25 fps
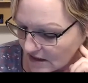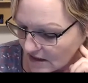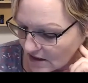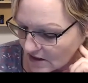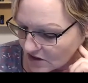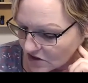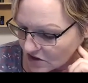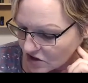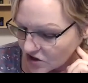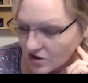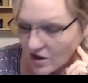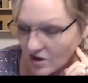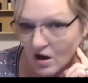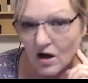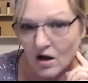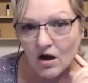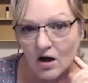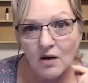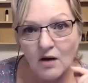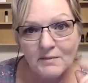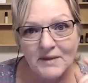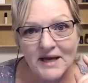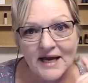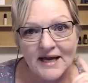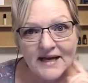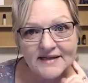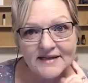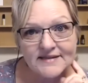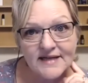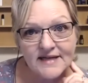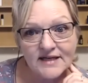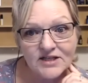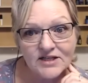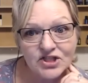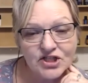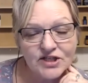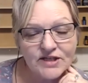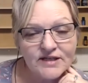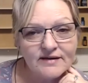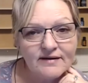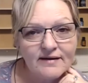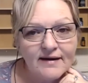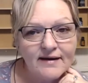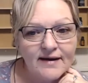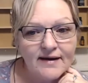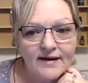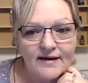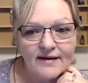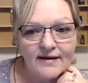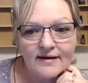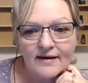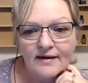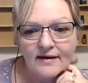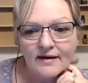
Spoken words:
to calm head tension and